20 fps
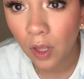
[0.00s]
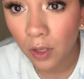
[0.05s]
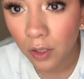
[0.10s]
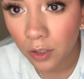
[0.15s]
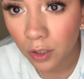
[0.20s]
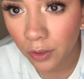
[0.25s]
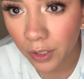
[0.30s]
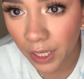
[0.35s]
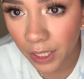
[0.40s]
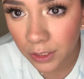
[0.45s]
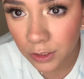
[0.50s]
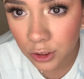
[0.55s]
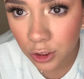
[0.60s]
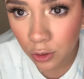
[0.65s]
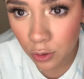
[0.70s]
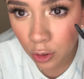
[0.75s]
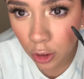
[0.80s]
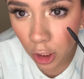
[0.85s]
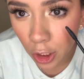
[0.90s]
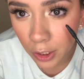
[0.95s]
Okay, so
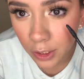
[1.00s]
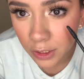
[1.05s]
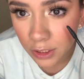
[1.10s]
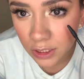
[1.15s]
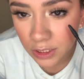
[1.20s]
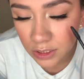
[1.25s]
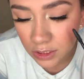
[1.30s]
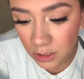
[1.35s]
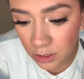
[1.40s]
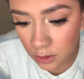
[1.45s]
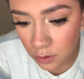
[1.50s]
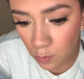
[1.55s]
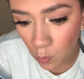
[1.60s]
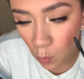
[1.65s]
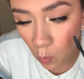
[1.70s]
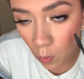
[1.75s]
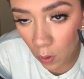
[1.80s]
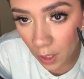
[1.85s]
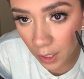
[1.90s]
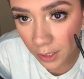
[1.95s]
look, this is
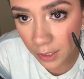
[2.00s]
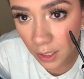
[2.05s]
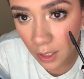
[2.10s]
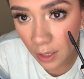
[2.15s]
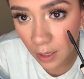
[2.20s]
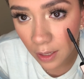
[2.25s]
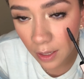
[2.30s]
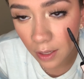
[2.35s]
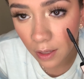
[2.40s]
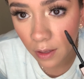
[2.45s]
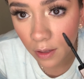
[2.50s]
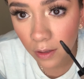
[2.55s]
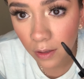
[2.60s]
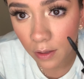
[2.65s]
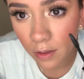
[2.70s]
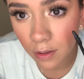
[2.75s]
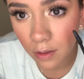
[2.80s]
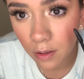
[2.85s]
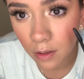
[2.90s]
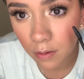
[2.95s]
one
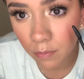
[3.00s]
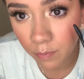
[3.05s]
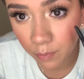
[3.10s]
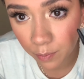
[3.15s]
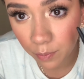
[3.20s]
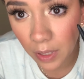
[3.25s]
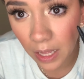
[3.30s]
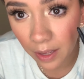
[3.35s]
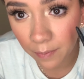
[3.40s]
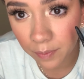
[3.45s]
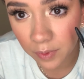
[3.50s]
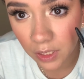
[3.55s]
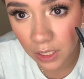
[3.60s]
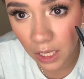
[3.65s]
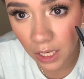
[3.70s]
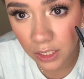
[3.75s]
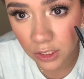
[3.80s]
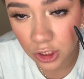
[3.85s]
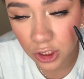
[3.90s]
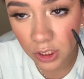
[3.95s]

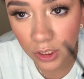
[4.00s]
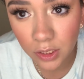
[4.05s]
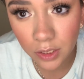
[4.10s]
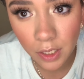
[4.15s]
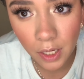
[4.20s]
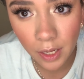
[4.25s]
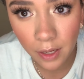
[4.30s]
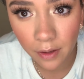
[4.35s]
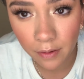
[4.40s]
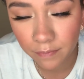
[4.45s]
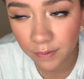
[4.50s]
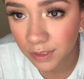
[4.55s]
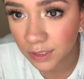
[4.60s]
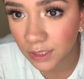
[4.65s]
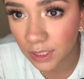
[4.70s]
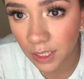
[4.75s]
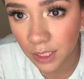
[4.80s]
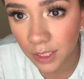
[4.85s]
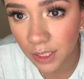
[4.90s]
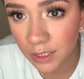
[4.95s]
application. I haven't
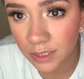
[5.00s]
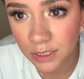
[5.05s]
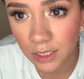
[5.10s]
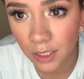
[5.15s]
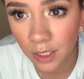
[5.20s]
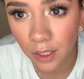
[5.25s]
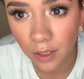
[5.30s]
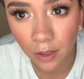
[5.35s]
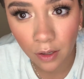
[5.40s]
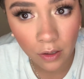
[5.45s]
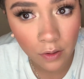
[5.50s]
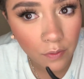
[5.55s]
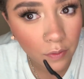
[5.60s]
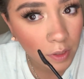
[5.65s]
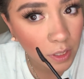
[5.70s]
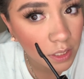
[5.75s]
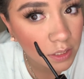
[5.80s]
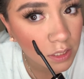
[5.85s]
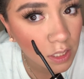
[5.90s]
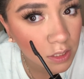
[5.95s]
done a second coat,
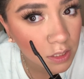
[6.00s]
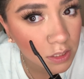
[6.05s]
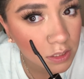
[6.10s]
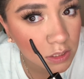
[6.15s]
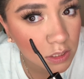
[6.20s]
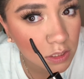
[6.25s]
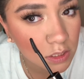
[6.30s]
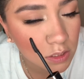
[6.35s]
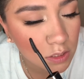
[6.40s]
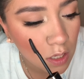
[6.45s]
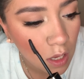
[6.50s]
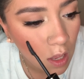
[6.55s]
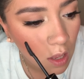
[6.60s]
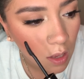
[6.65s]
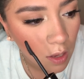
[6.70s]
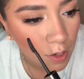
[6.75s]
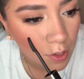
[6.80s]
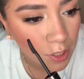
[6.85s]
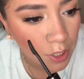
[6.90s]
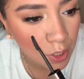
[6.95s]
and then this is
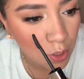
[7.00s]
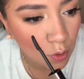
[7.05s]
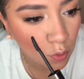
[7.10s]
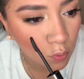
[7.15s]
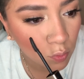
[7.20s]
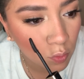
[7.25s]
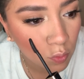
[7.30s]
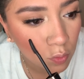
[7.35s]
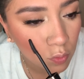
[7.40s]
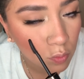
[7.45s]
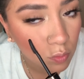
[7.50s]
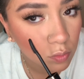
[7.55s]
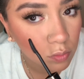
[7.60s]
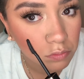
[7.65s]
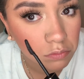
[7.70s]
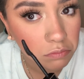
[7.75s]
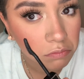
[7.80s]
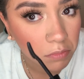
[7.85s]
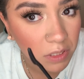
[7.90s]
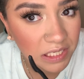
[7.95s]
no
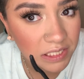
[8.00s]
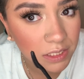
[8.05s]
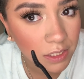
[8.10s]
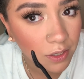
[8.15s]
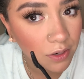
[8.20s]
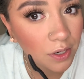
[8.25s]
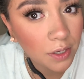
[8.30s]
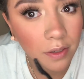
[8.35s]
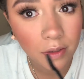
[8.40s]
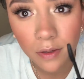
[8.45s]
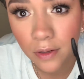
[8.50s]
mascara.